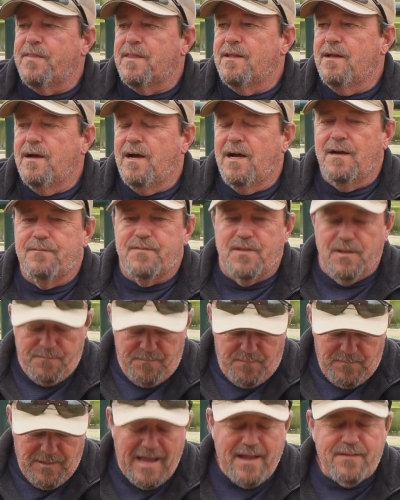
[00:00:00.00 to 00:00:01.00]
The
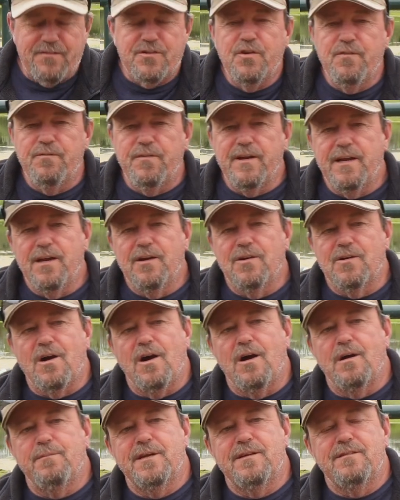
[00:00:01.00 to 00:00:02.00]
last two video
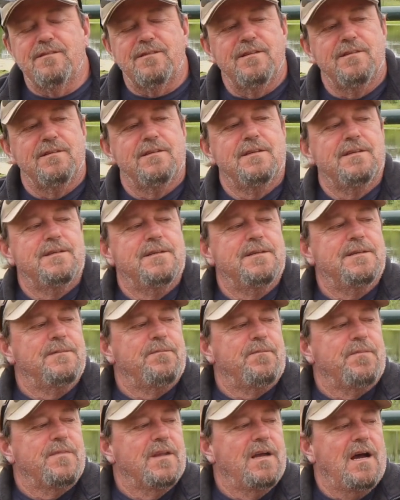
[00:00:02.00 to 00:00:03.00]
comments.
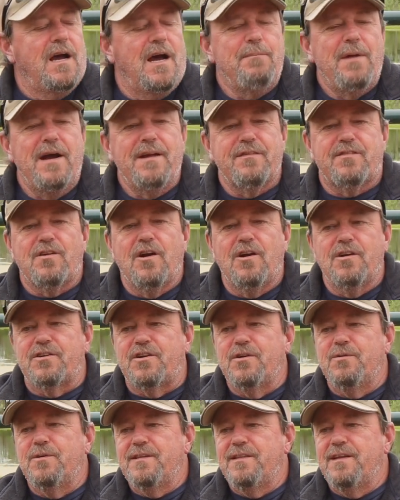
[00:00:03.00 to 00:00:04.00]
I might start
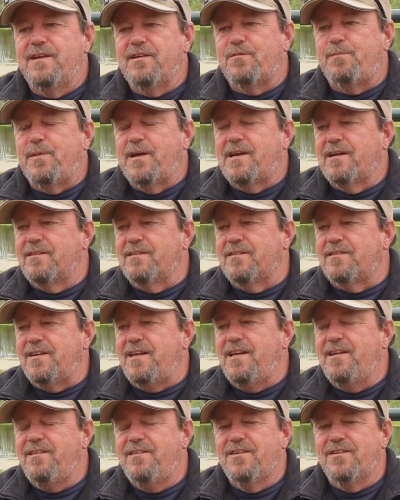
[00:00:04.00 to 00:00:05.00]
doing this because it's
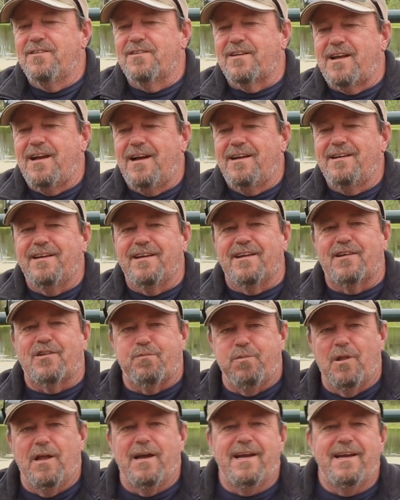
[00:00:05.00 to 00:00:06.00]
easier to kind of
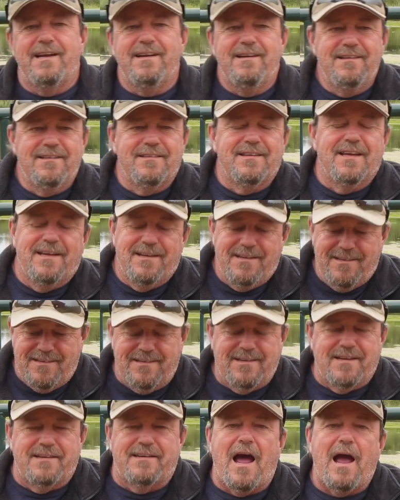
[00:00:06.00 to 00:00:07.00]
explain than
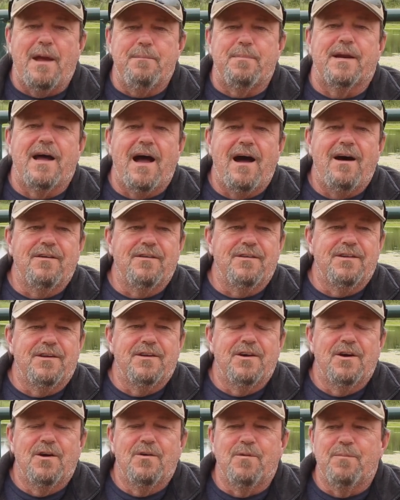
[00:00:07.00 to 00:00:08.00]
to type it out,
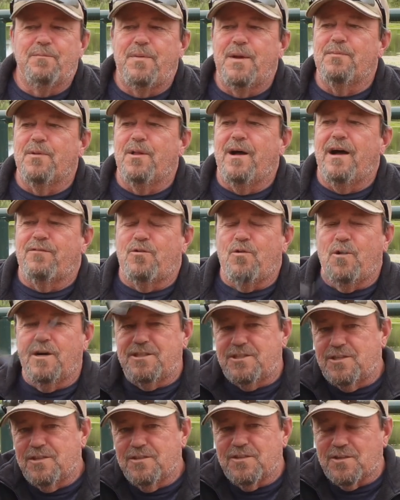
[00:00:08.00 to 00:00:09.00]
you know, when people have
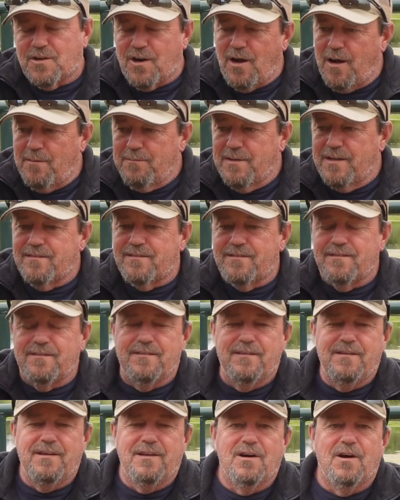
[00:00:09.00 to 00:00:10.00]
questions or comments,
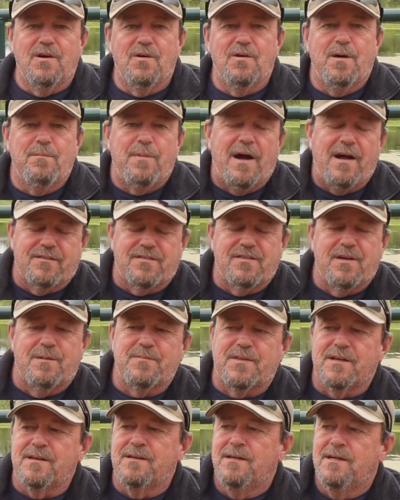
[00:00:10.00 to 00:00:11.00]
you know, about
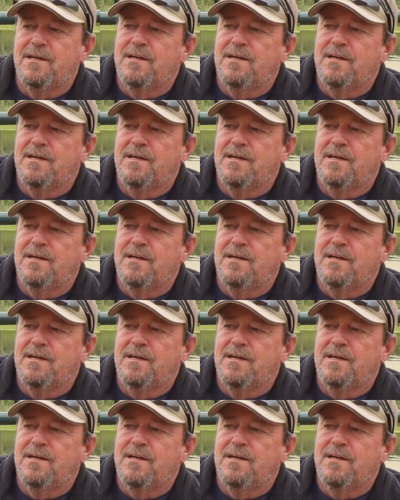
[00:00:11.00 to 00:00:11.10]
something.